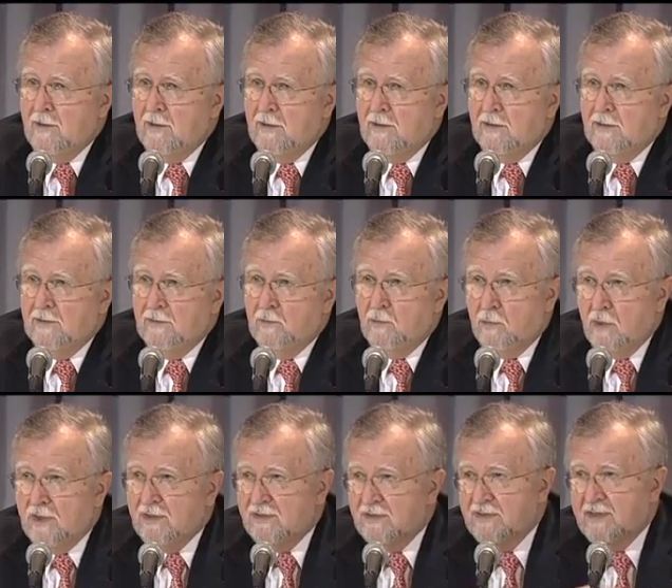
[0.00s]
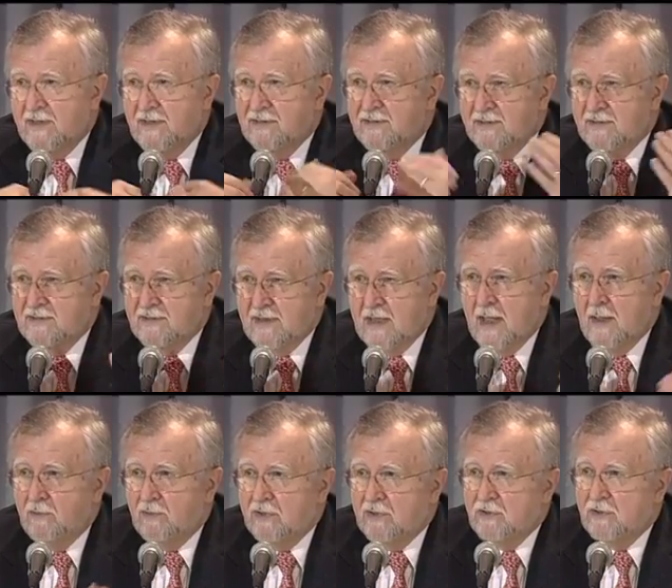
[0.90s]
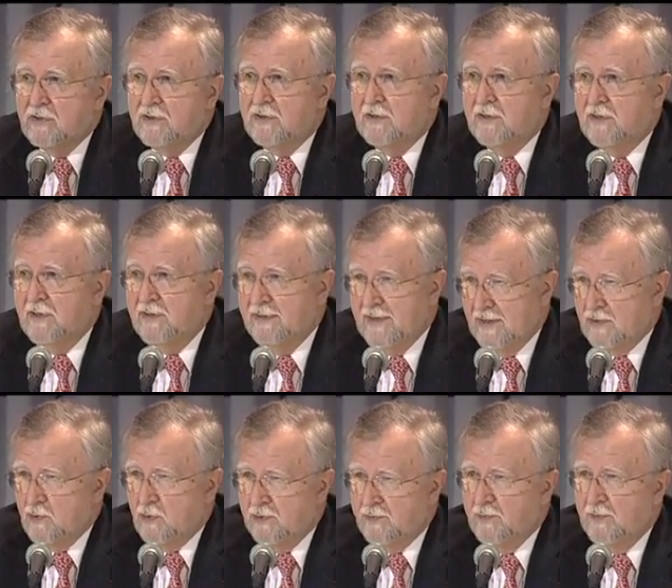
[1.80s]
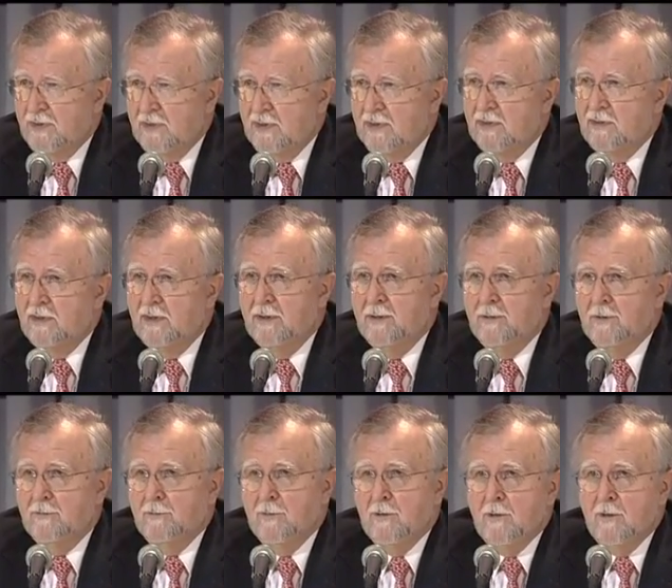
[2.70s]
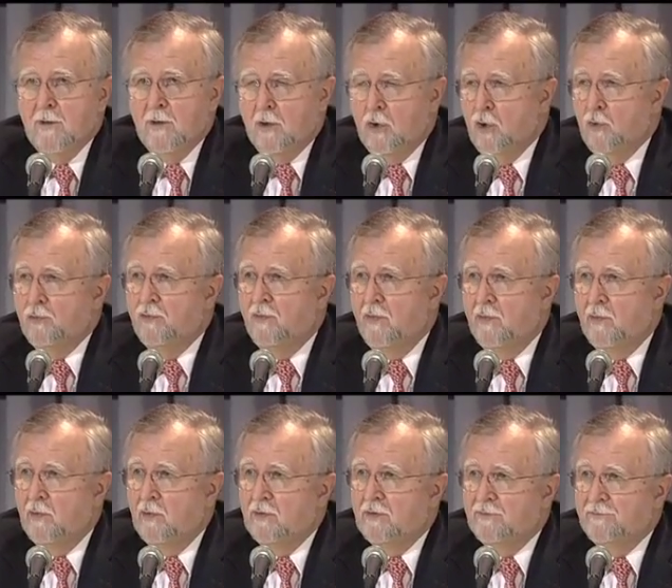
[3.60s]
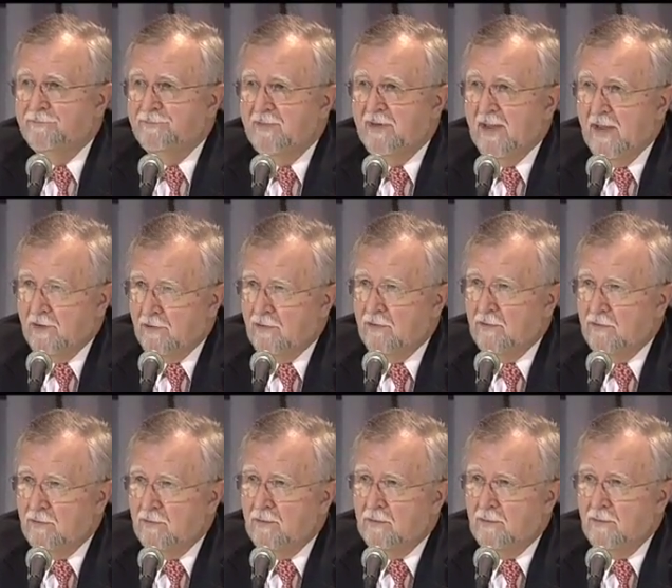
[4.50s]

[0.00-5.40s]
And once that is established, and that's what we hope we will get to